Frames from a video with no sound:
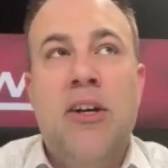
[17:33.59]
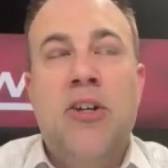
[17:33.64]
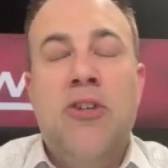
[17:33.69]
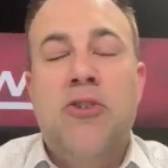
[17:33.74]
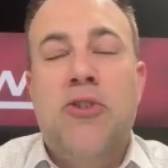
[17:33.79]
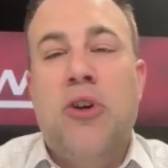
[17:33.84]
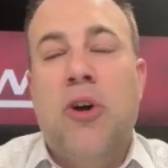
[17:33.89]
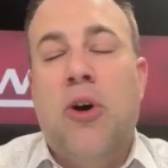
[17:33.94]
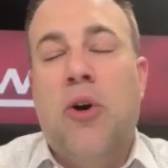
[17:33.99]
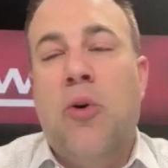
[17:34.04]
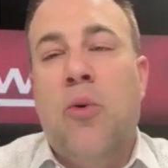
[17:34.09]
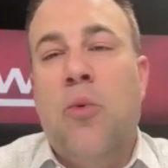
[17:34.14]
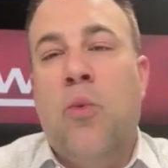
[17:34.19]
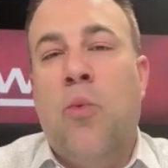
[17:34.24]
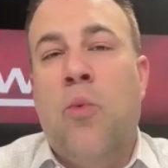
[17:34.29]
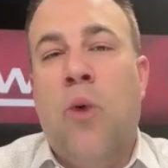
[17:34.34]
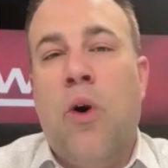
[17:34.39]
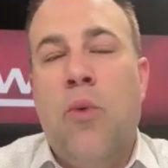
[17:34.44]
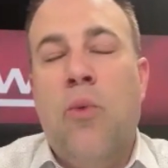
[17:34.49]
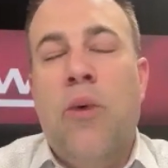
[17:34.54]
So
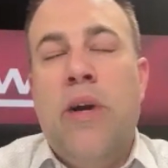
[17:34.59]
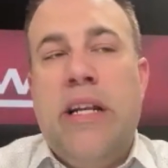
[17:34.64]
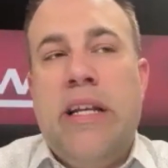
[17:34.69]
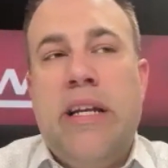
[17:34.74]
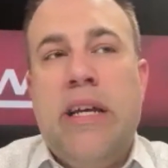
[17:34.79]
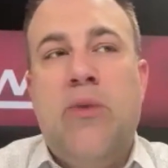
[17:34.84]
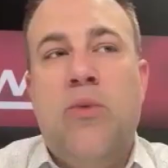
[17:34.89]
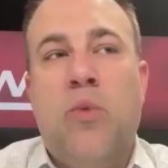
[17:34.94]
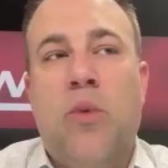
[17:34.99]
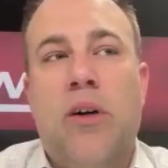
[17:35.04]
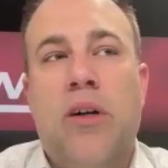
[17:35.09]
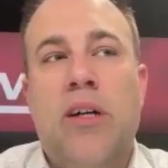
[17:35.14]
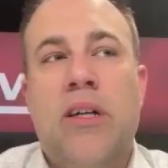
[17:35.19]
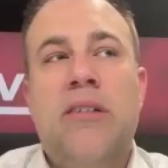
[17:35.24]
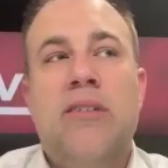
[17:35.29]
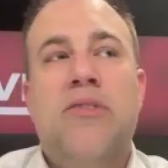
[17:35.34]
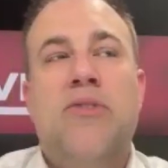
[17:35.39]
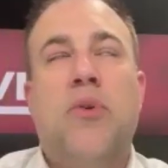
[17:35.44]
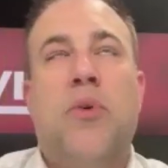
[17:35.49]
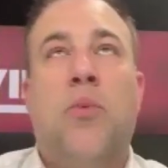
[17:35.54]
what we did
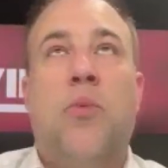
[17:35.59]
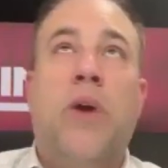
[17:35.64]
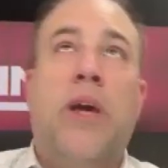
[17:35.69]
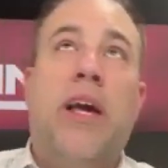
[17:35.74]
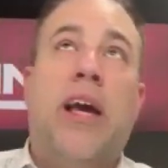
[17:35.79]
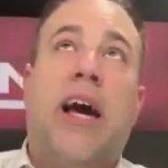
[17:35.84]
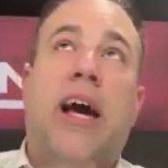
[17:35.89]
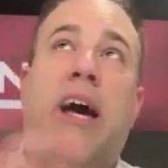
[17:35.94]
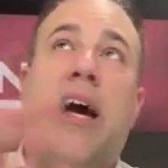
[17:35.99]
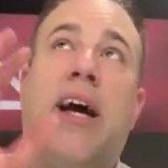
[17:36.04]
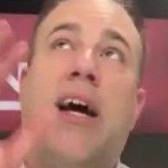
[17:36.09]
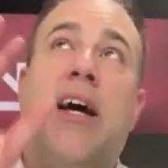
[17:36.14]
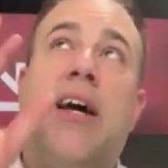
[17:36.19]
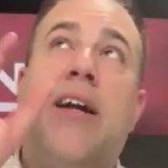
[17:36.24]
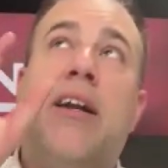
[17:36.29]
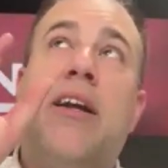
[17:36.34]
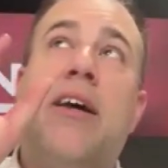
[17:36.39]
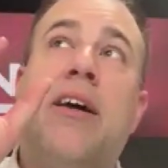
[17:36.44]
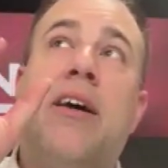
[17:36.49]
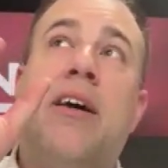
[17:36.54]
was we had